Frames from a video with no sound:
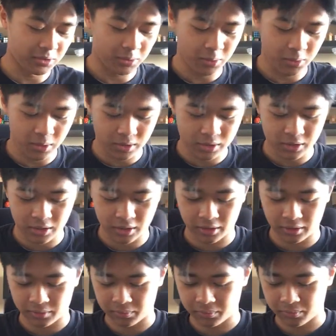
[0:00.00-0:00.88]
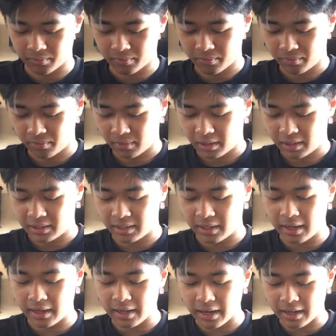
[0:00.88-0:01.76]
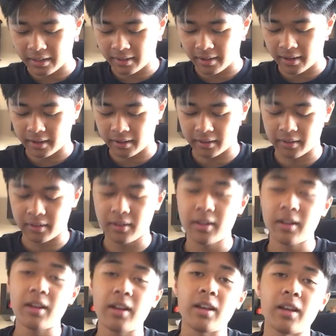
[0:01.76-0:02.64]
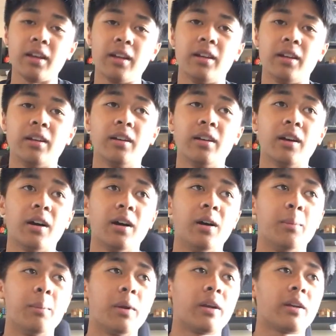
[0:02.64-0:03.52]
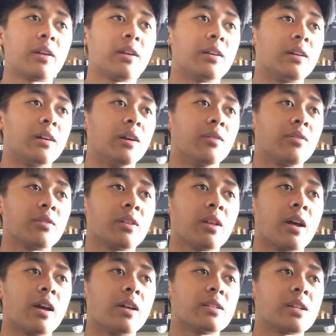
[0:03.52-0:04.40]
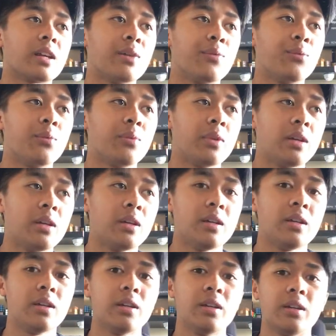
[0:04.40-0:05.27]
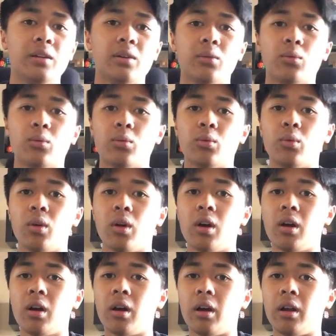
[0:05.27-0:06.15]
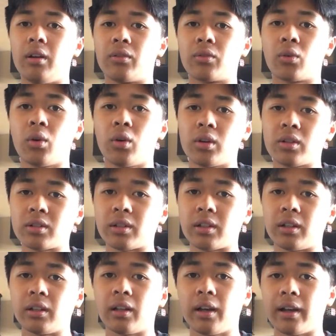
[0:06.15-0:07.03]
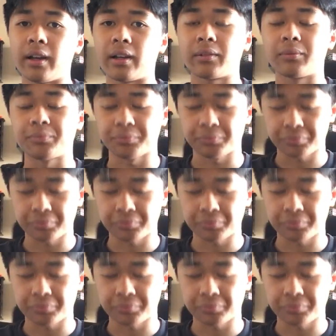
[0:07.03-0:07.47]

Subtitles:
We were watching CNN 10 in American Gov class, and of course they're like